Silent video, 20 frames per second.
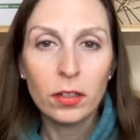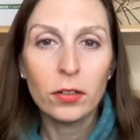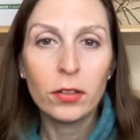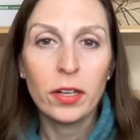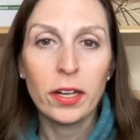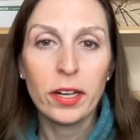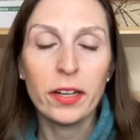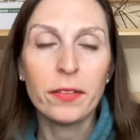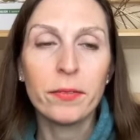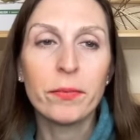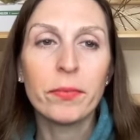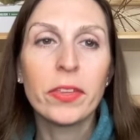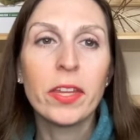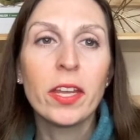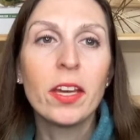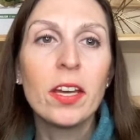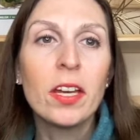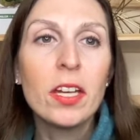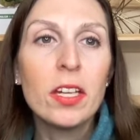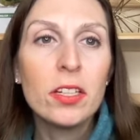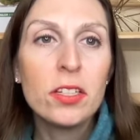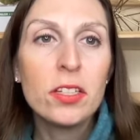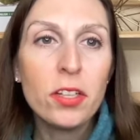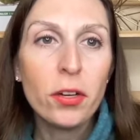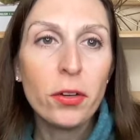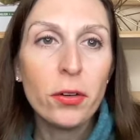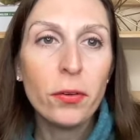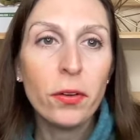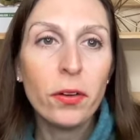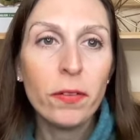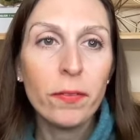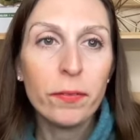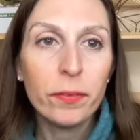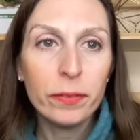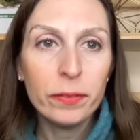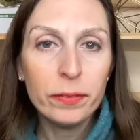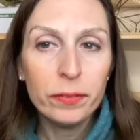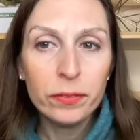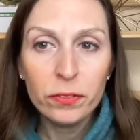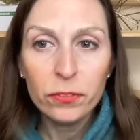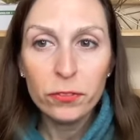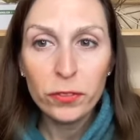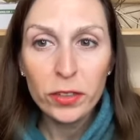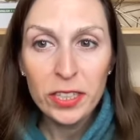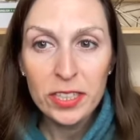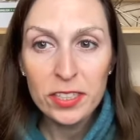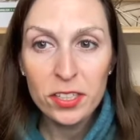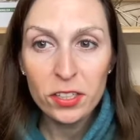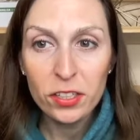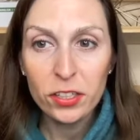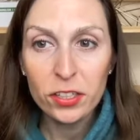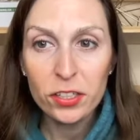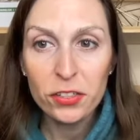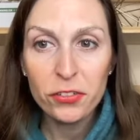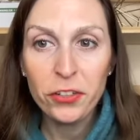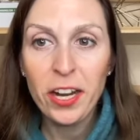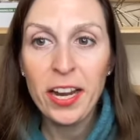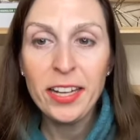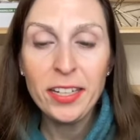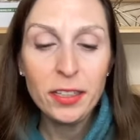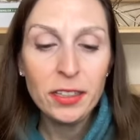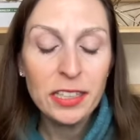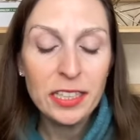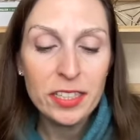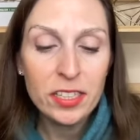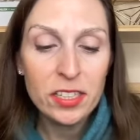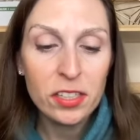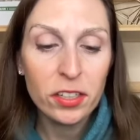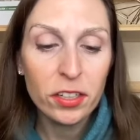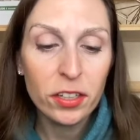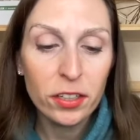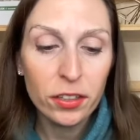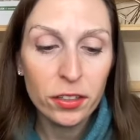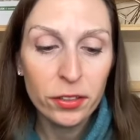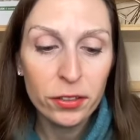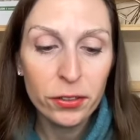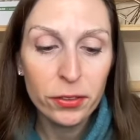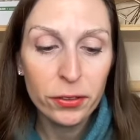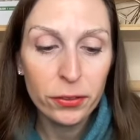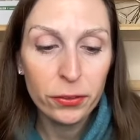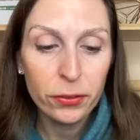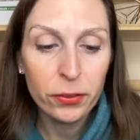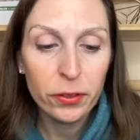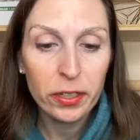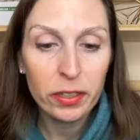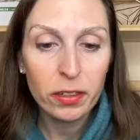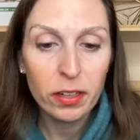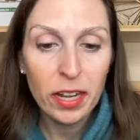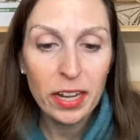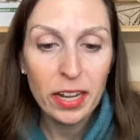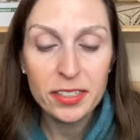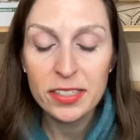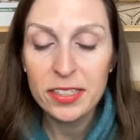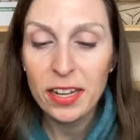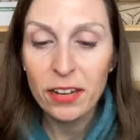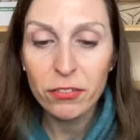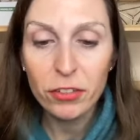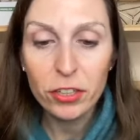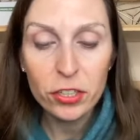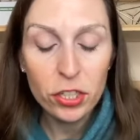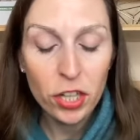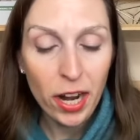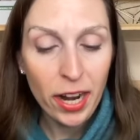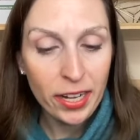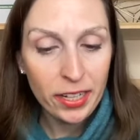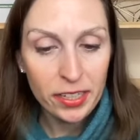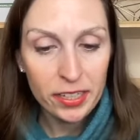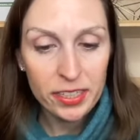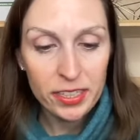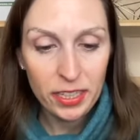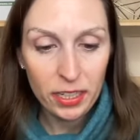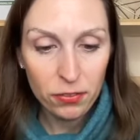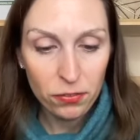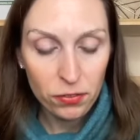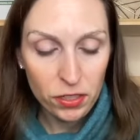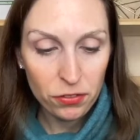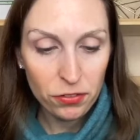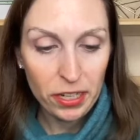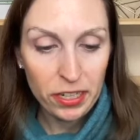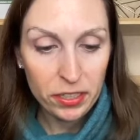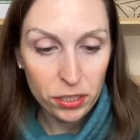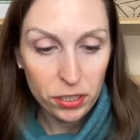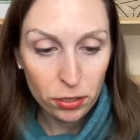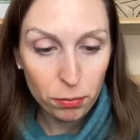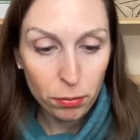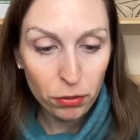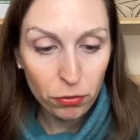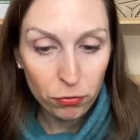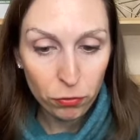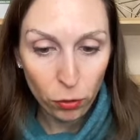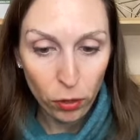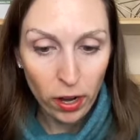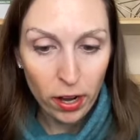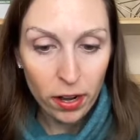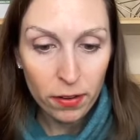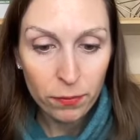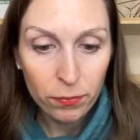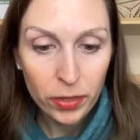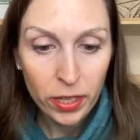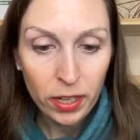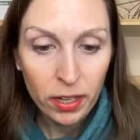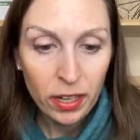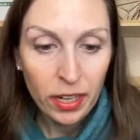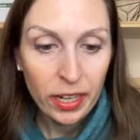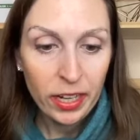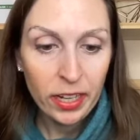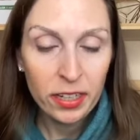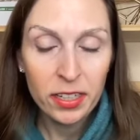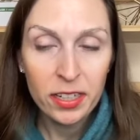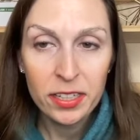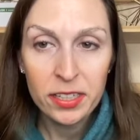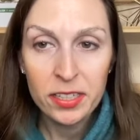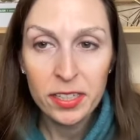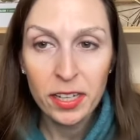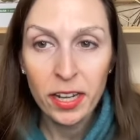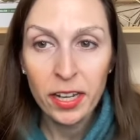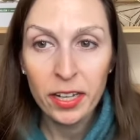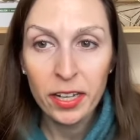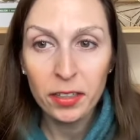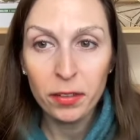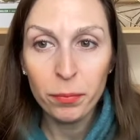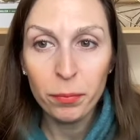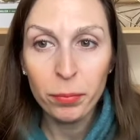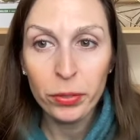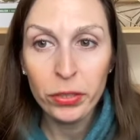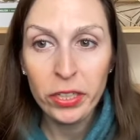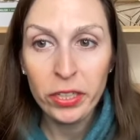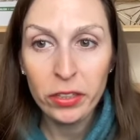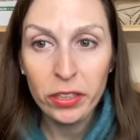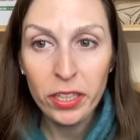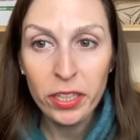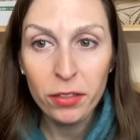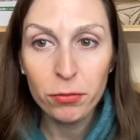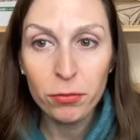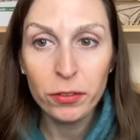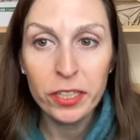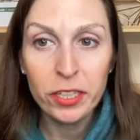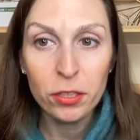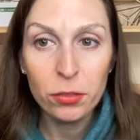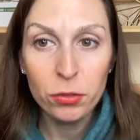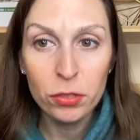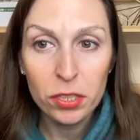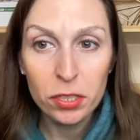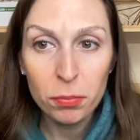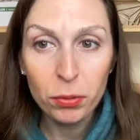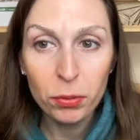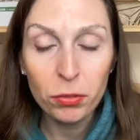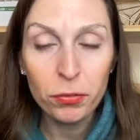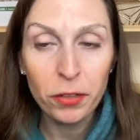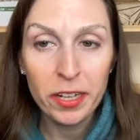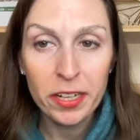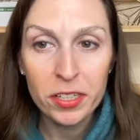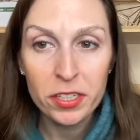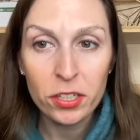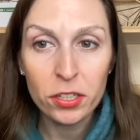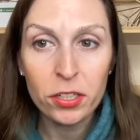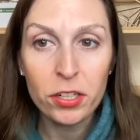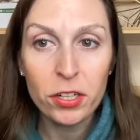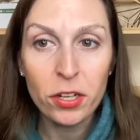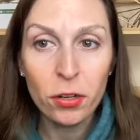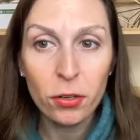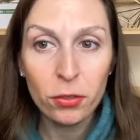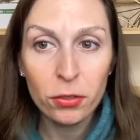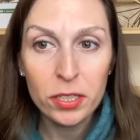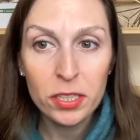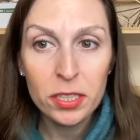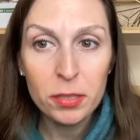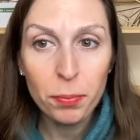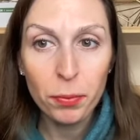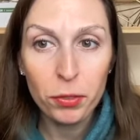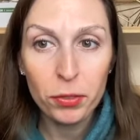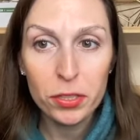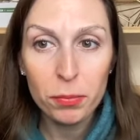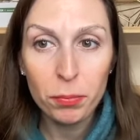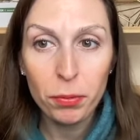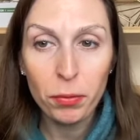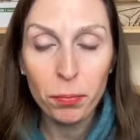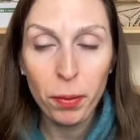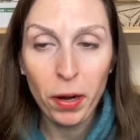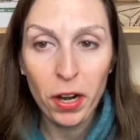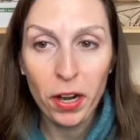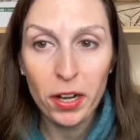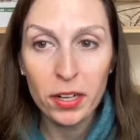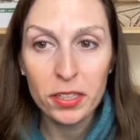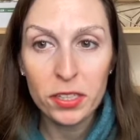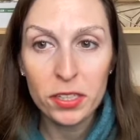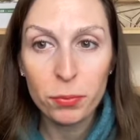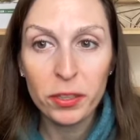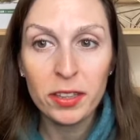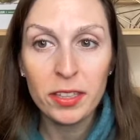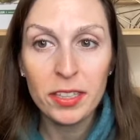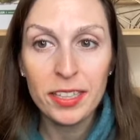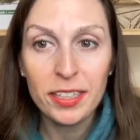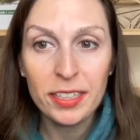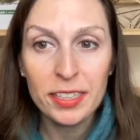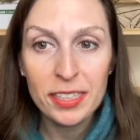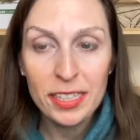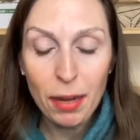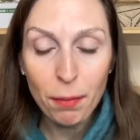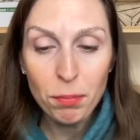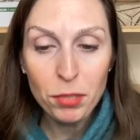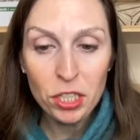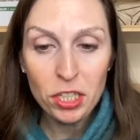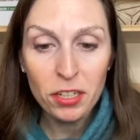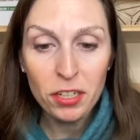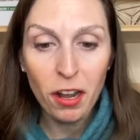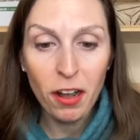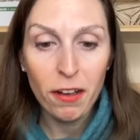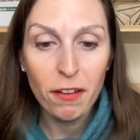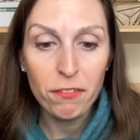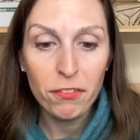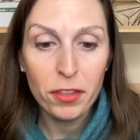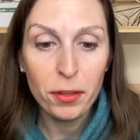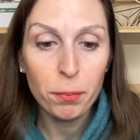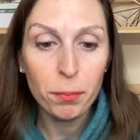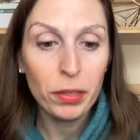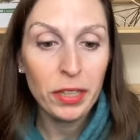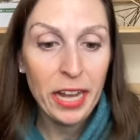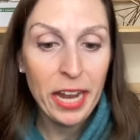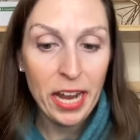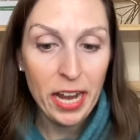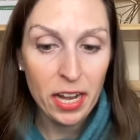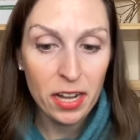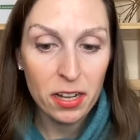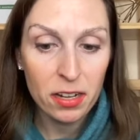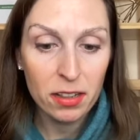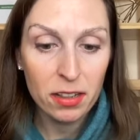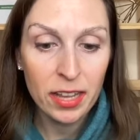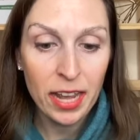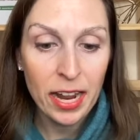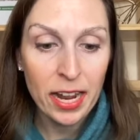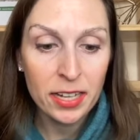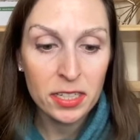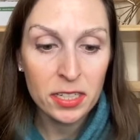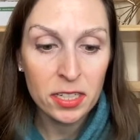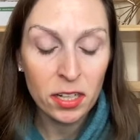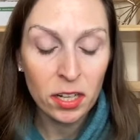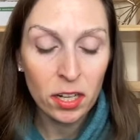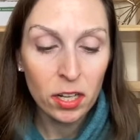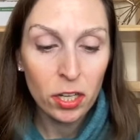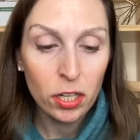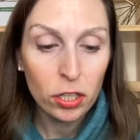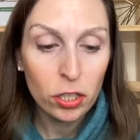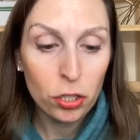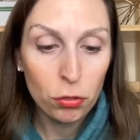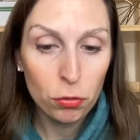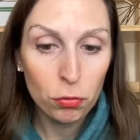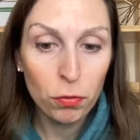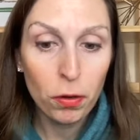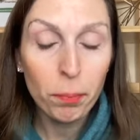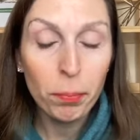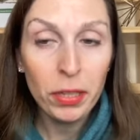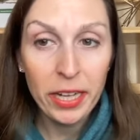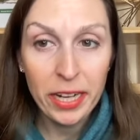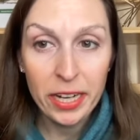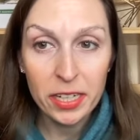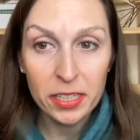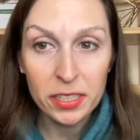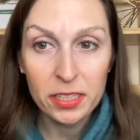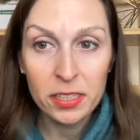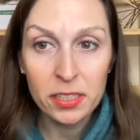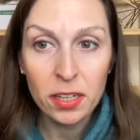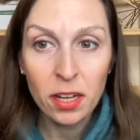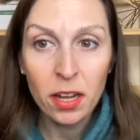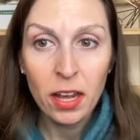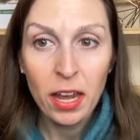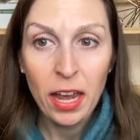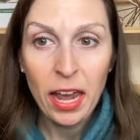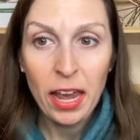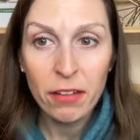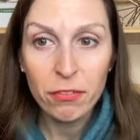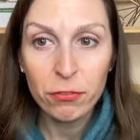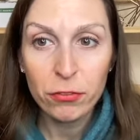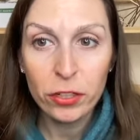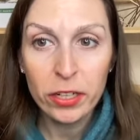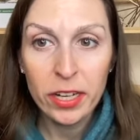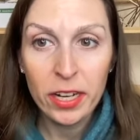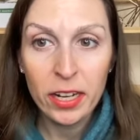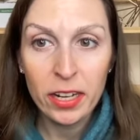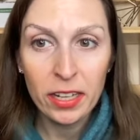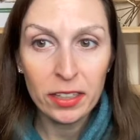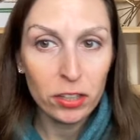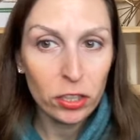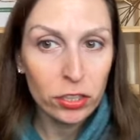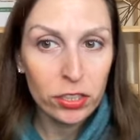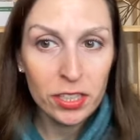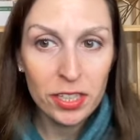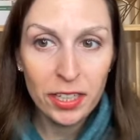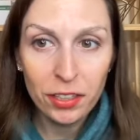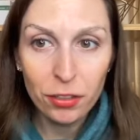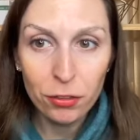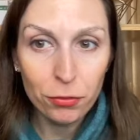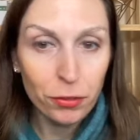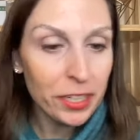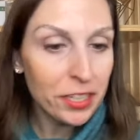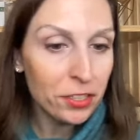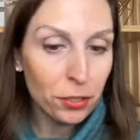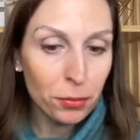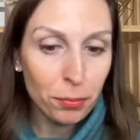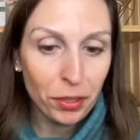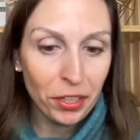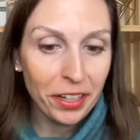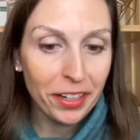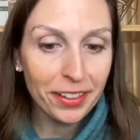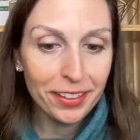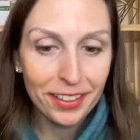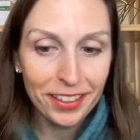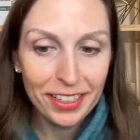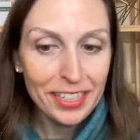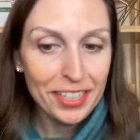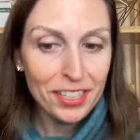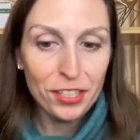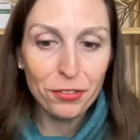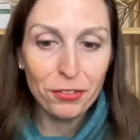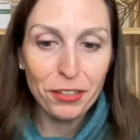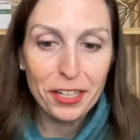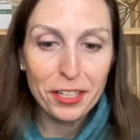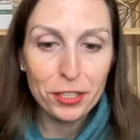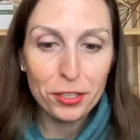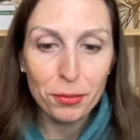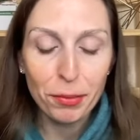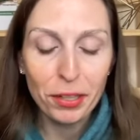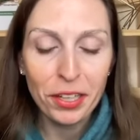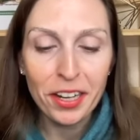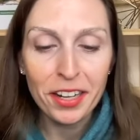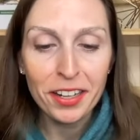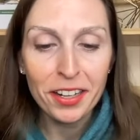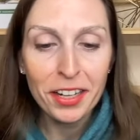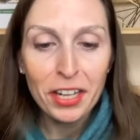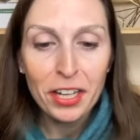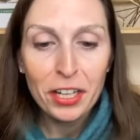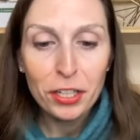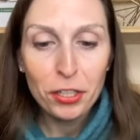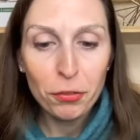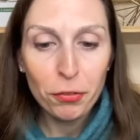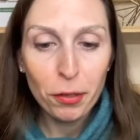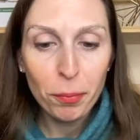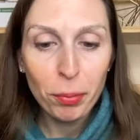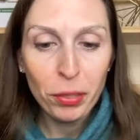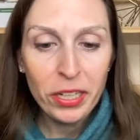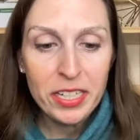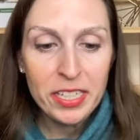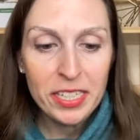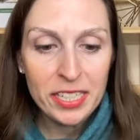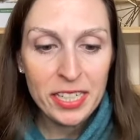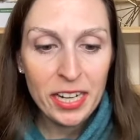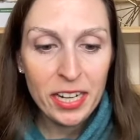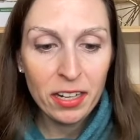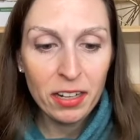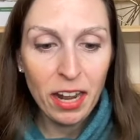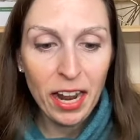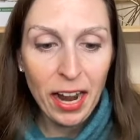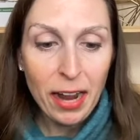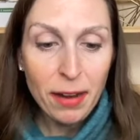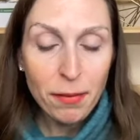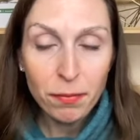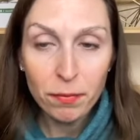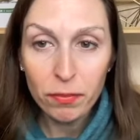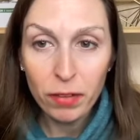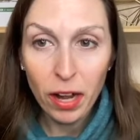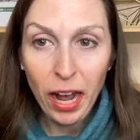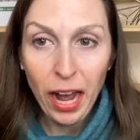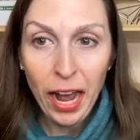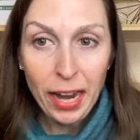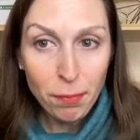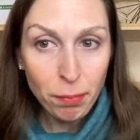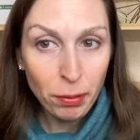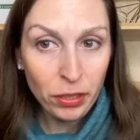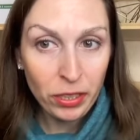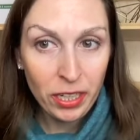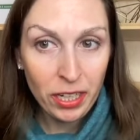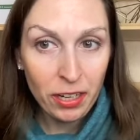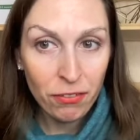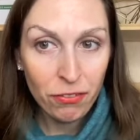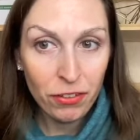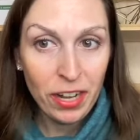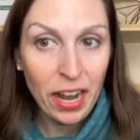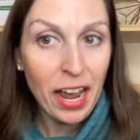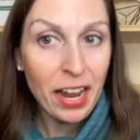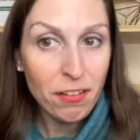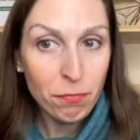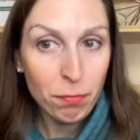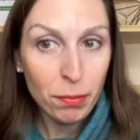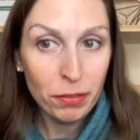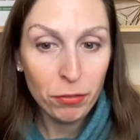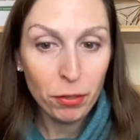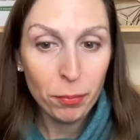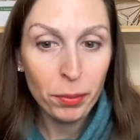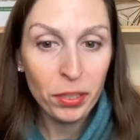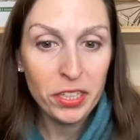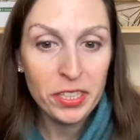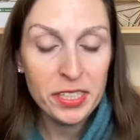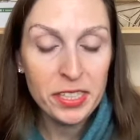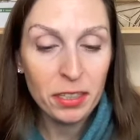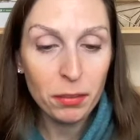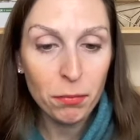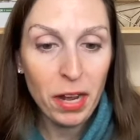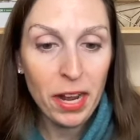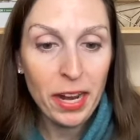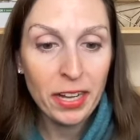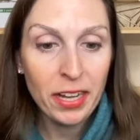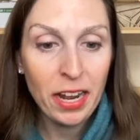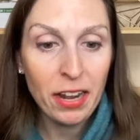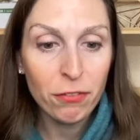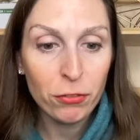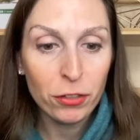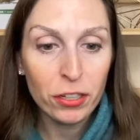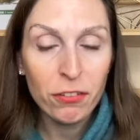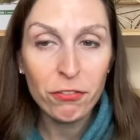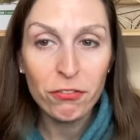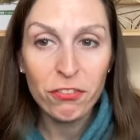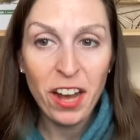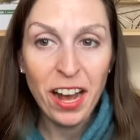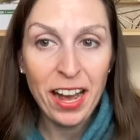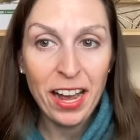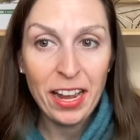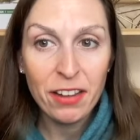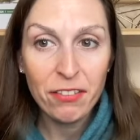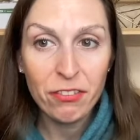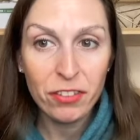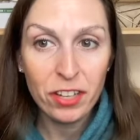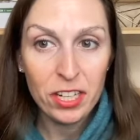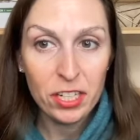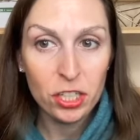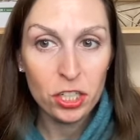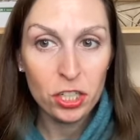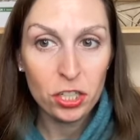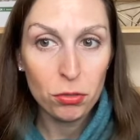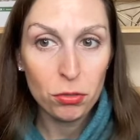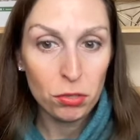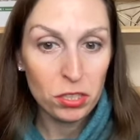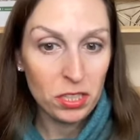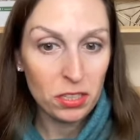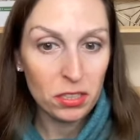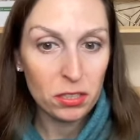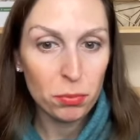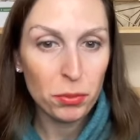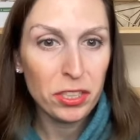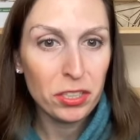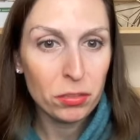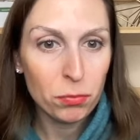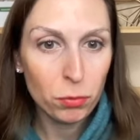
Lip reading: Okay. So, listeners, for any listener who has never tried a safety razor before, it is a completely reusable razor, no disposable parts, with the exception of the blade that you replace it looks like a razor blade. It is a razor blade. You replace it. I believe, and I've been replacing mine every 5-ish uses.